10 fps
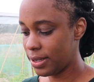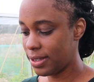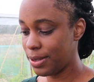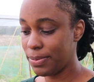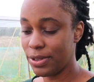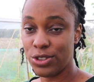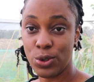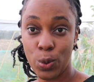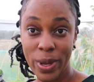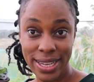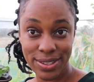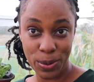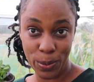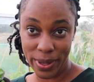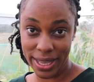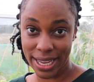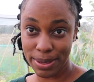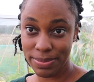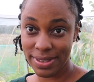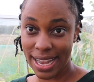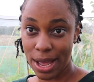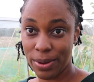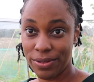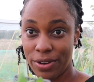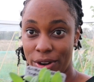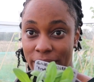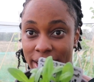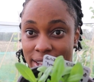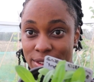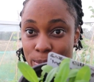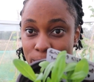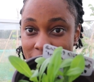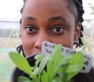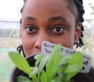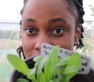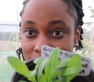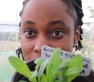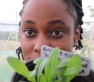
some sweet williams that we're growing as well.